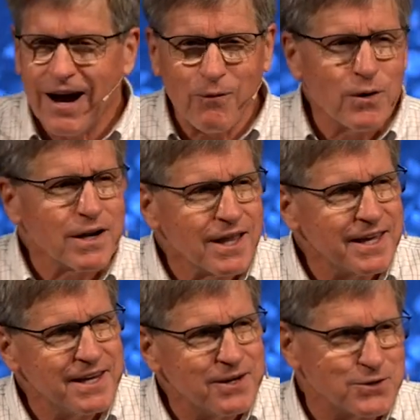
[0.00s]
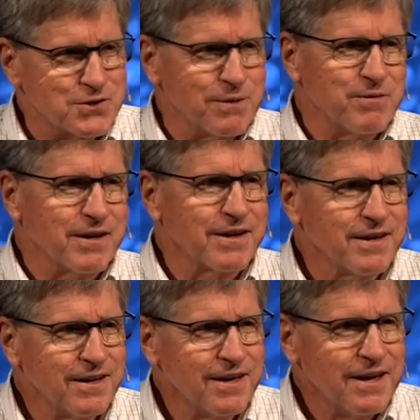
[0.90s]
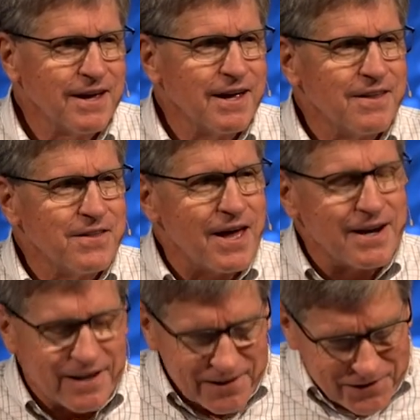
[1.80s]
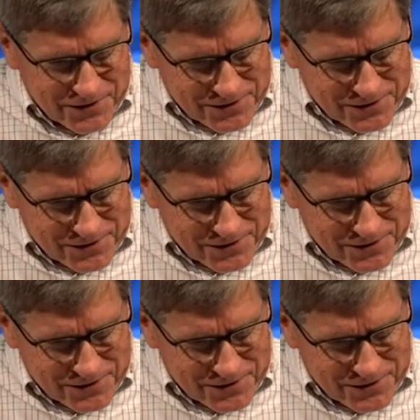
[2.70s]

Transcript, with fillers: I want to let you know something that